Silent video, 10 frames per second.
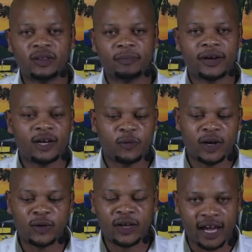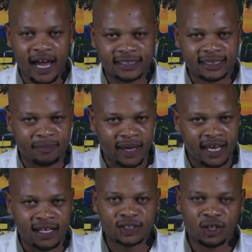Before the break, we were looking
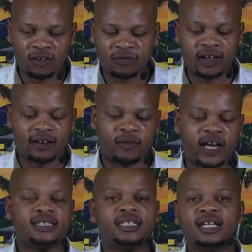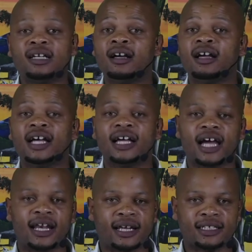at the mechanics of writing
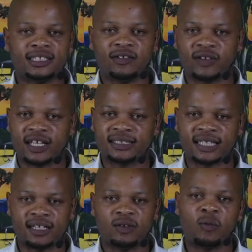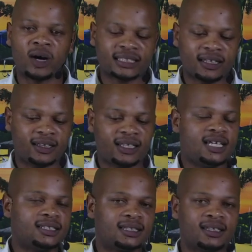a narrative essay. What are
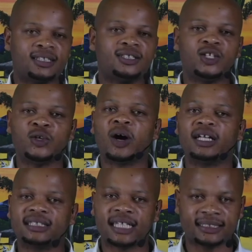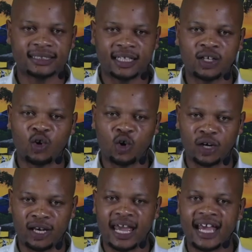the things that you are
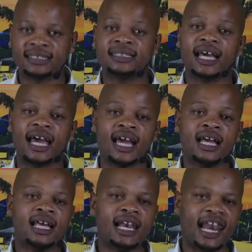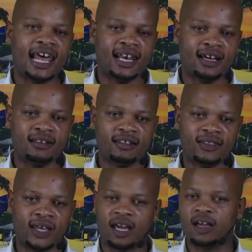tested on as a
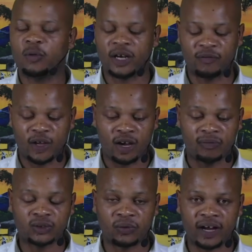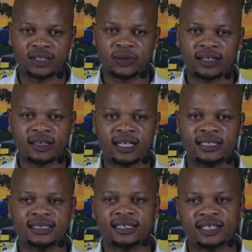learner there whenever you have to write? What
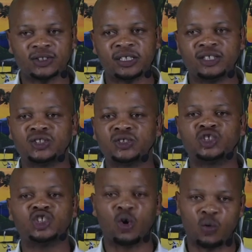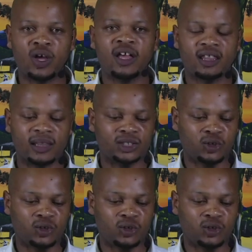are the things that you need to show